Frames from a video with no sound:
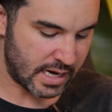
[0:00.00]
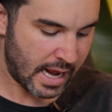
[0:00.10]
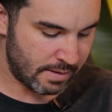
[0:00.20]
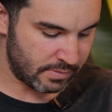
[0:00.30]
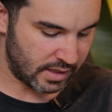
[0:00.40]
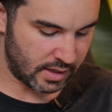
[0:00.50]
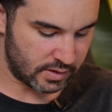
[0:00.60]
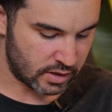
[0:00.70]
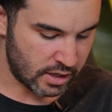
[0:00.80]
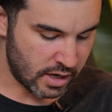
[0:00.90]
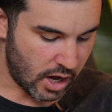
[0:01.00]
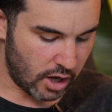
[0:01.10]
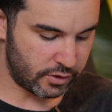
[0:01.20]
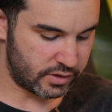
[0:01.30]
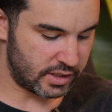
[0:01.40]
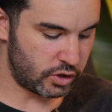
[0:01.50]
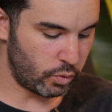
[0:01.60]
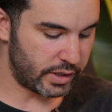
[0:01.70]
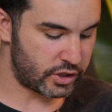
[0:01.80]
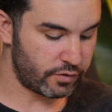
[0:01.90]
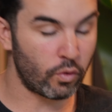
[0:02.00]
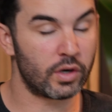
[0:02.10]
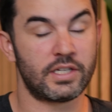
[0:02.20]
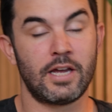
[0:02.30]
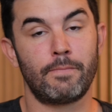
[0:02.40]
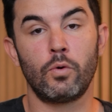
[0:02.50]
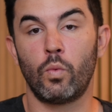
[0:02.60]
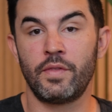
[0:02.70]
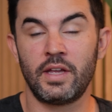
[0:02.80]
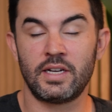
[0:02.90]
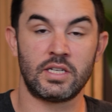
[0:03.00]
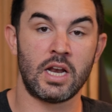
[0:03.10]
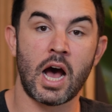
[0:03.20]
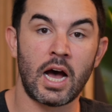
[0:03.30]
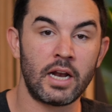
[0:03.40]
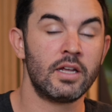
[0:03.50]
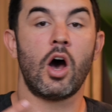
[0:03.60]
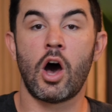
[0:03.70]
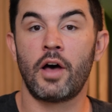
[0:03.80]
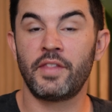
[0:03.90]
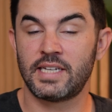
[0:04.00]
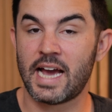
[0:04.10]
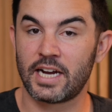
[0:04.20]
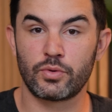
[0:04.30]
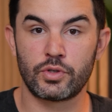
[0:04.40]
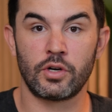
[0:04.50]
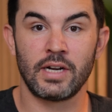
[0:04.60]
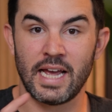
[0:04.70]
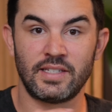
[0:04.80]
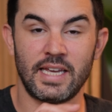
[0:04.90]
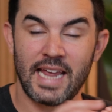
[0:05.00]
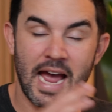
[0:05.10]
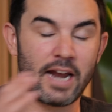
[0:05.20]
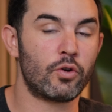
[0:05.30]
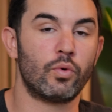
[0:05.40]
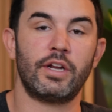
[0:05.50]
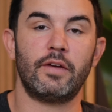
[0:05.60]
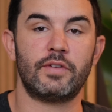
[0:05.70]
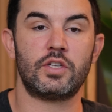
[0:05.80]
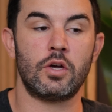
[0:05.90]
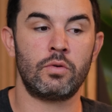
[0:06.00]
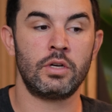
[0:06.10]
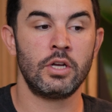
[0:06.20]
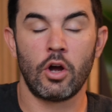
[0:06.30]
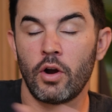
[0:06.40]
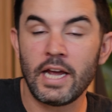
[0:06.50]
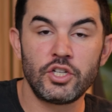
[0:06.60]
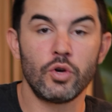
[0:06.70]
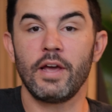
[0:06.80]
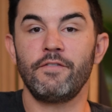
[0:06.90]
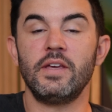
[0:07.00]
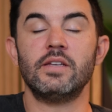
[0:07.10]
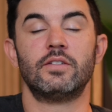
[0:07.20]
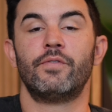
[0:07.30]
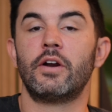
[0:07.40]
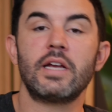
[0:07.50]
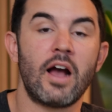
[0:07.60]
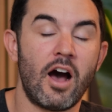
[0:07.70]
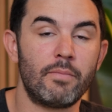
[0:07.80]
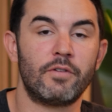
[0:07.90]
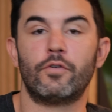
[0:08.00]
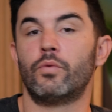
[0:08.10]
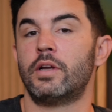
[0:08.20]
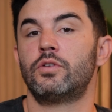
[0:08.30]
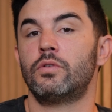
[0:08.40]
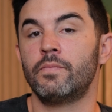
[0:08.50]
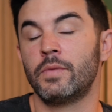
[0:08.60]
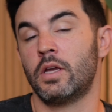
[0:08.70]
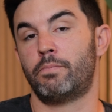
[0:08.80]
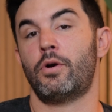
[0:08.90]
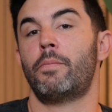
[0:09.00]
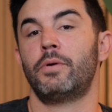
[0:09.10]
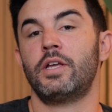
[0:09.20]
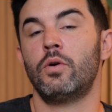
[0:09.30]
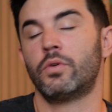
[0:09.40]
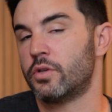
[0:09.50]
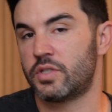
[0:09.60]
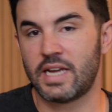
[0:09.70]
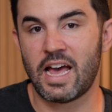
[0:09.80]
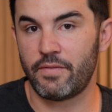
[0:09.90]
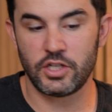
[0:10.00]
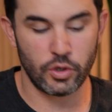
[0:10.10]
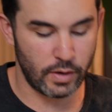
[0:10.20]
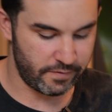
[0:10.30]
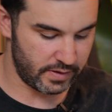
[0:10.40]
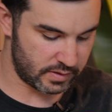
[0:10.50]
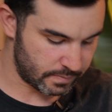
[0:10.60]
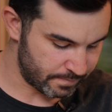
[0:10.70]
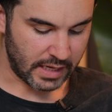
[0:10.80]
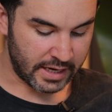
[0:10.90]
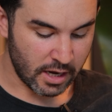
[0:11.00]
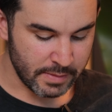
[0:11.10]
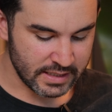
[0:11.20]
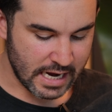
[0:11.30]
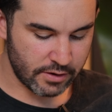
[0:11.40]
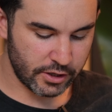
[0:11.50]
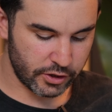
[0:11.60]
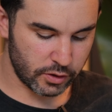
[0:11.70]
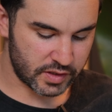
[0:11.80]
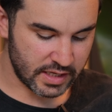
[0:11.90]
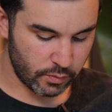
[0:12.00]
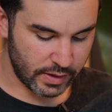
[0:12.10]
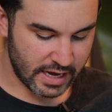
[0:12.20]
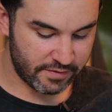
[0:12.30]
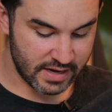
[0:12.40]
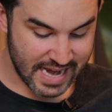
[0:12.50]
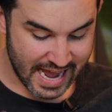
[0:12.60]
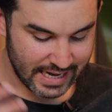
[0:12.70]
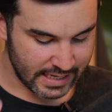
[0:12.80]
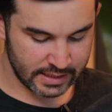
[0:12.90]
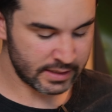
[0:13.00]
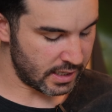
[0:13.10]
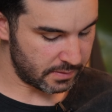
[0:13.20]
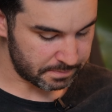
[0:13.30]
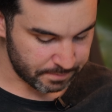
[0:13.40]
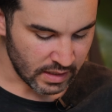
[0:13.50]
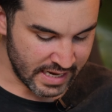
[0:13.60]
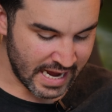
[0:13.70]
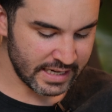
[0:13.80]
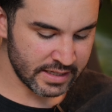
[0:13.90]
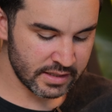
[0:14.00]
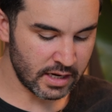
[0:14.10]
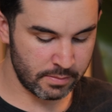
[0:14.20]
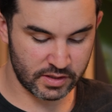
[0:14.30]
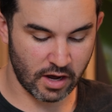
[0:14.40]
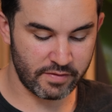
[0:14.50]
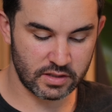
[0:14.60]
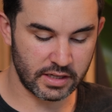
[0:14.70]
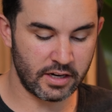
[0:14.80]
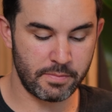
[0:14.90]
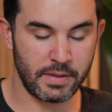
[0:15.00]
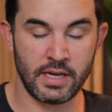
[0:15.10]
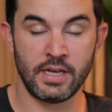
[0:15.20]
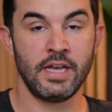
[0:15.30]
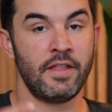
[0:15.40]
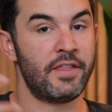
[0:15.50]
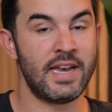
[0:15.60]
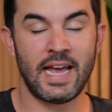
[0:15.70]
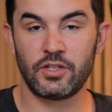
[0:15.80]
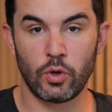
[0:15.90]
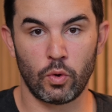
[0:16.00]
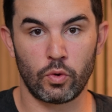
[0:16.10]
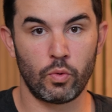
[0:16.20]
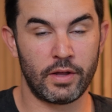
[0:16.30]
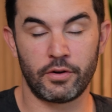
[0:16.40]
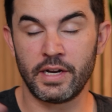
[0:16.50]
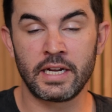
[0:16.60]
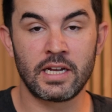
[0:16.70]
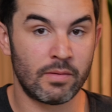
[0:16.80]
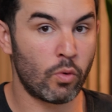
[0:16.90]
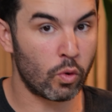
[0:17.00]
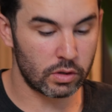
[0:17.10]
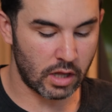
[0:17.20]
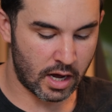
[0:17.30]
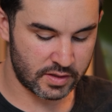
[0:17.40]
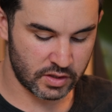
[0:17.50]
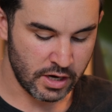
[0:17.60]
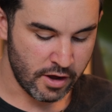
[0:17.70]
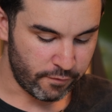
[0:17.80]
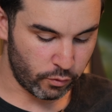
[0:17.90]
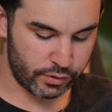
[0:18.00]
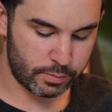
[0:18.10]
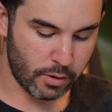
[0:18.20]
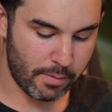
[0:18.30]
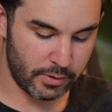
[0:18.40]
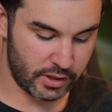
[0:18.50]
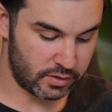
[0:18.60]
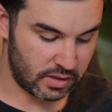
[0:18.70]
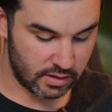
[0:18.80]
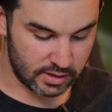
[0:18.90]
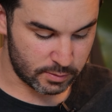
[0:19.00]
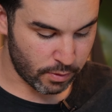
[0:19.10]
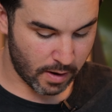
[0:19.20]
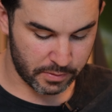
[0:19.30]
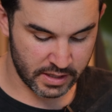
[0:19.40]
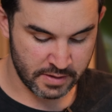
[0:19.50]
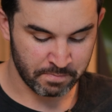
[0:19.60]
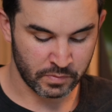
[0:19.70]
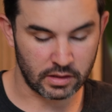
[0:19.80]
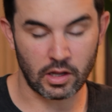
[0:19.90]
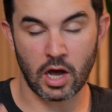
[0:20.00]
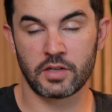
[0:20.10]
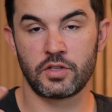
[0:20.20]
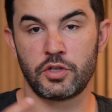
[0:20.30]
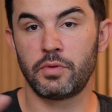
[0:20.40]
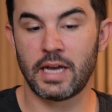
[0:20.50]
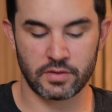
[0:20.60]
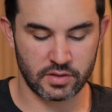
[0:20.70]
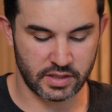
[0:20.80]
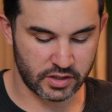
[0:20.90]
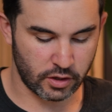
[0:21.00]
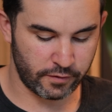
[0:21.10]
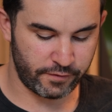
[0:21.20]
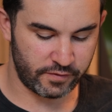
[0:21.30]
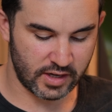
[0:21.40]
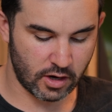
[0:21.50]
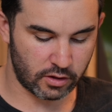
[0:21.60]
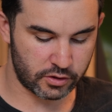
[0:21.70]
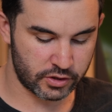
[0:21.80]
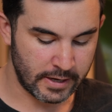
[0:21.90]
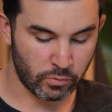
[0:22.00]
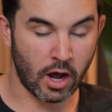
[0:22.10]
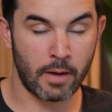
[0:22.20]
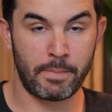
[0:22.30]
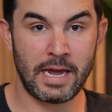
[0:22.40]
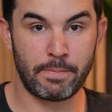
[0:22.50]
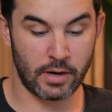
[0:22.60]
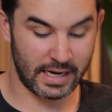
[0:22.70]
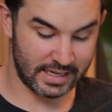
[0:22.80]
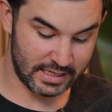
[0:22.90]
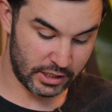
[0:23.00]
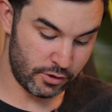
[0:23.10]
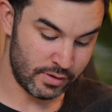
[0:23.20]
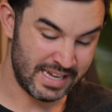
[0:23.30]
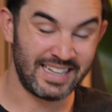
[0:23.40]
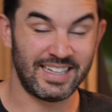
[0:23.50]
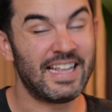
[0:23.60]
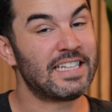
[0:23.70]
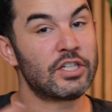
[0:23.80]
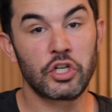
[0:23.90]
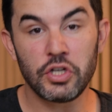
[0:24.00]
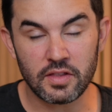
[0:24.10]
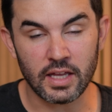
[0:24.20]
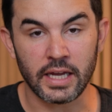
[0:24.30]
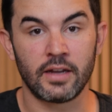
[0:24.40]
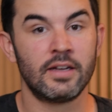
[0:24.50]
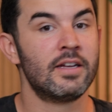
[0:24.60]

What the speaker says: name these others as you wish. For example, one that is not on the tax return as a category of its own are HOA fees. Very common for rental property owners to have HOA fees. And coming down here, you'll see that we have net income. Net income is obviously going to be the net total, whether income or loss, for this property. You'll see that this property lost $2,650 on paper. I can tell you that that's a good thing.